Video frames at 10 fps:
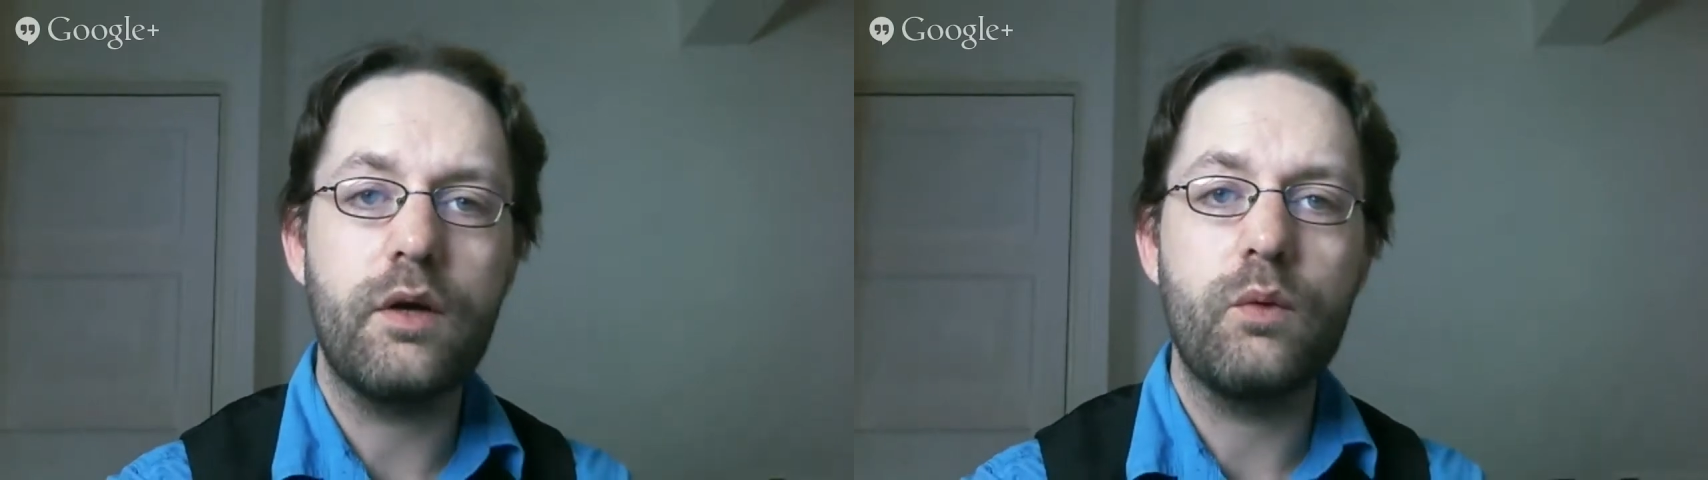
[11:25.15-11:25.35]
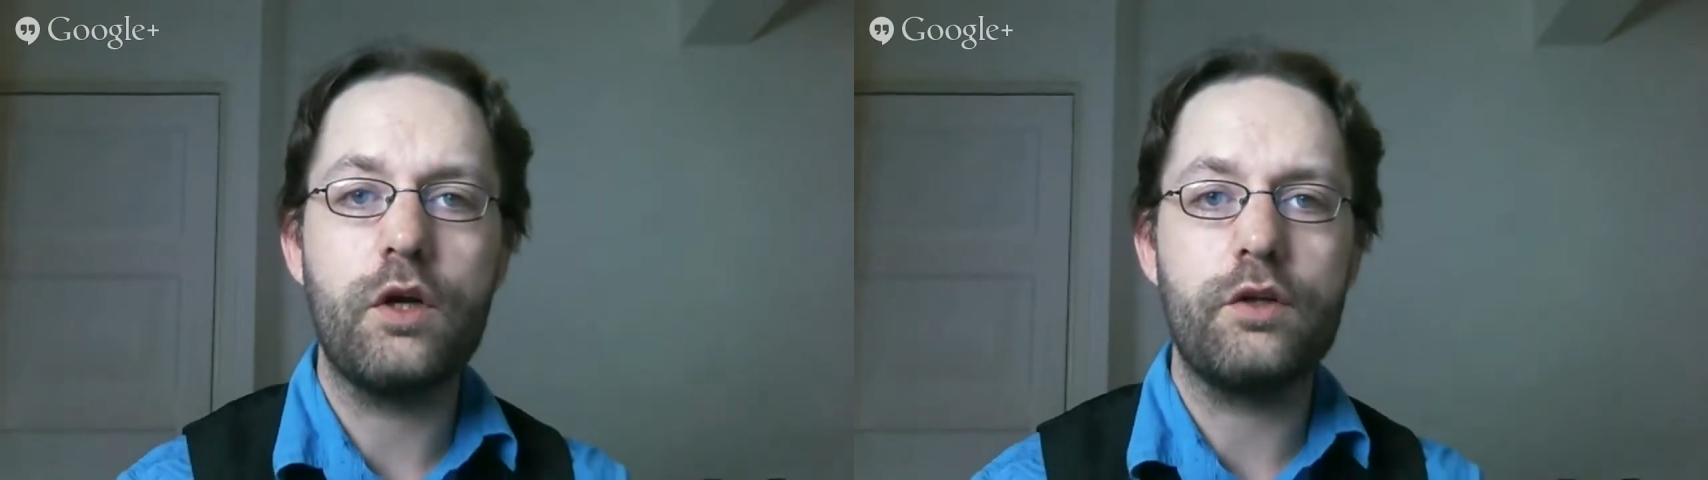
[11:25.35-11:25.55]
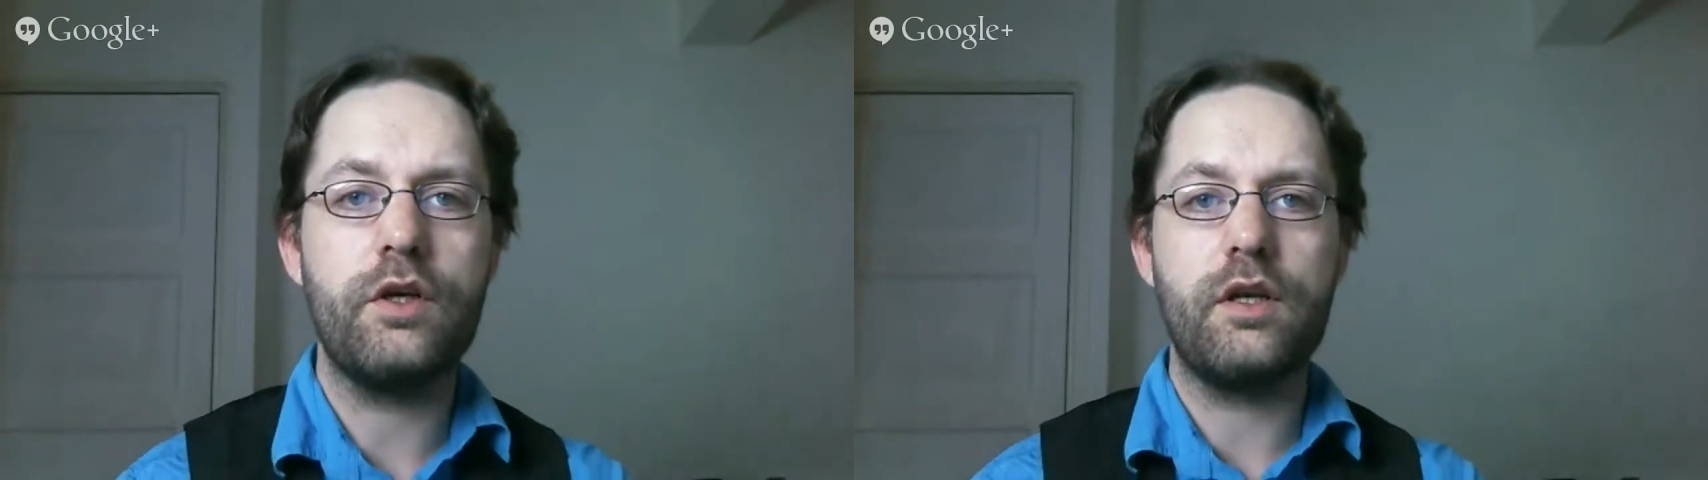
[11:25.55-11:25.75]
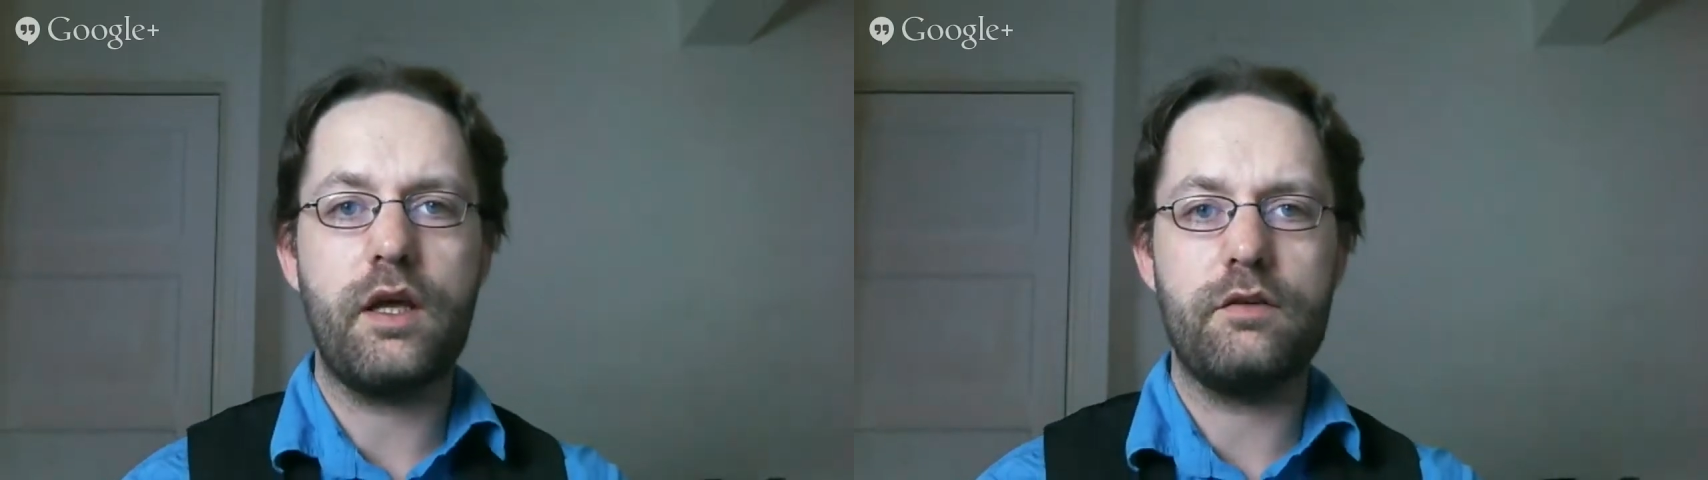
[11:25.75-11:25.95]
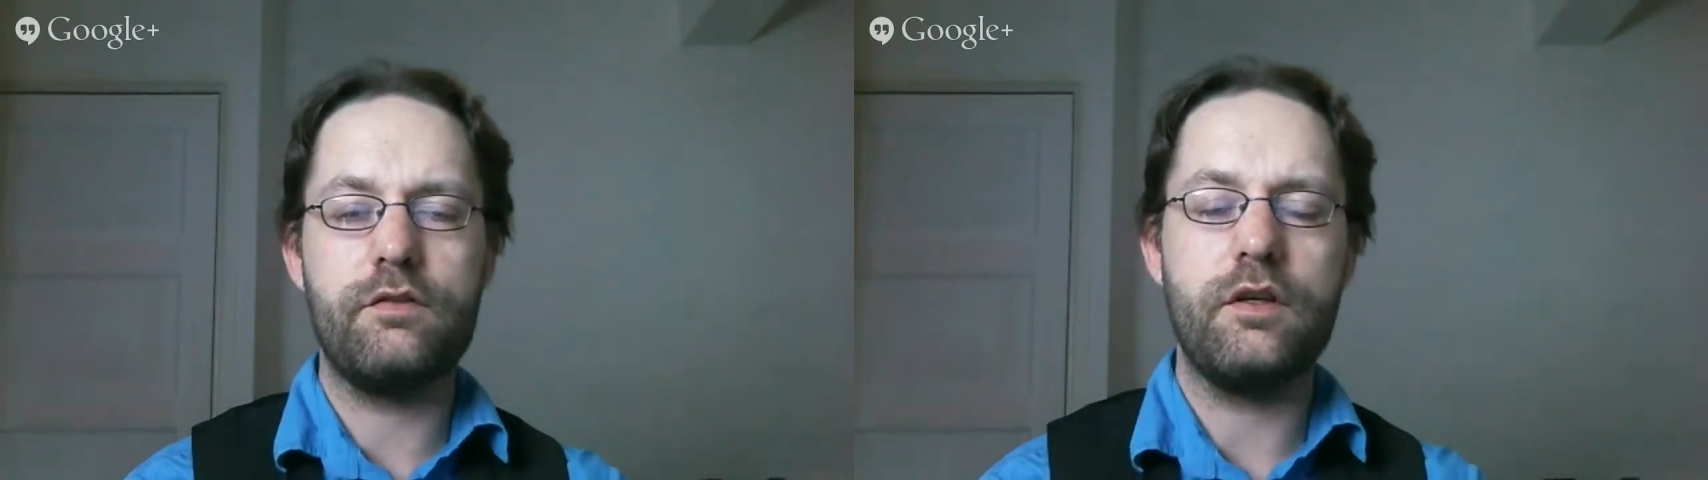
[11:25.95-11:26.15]
And what can
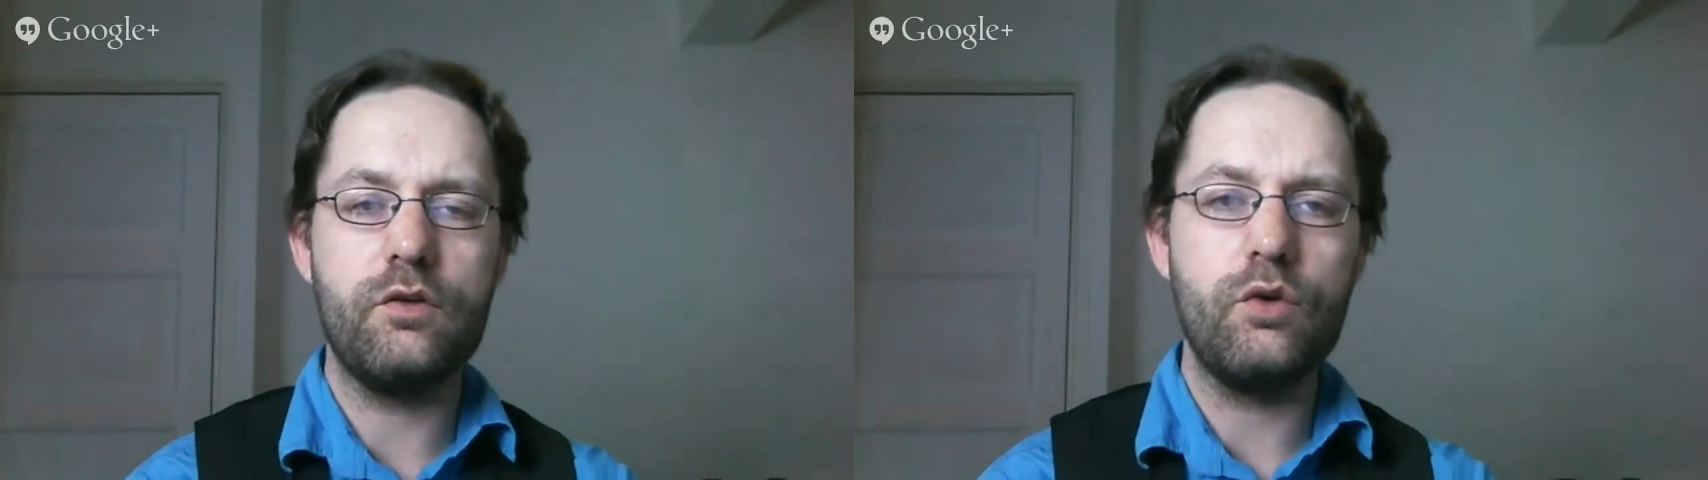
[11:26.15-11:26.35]
NXT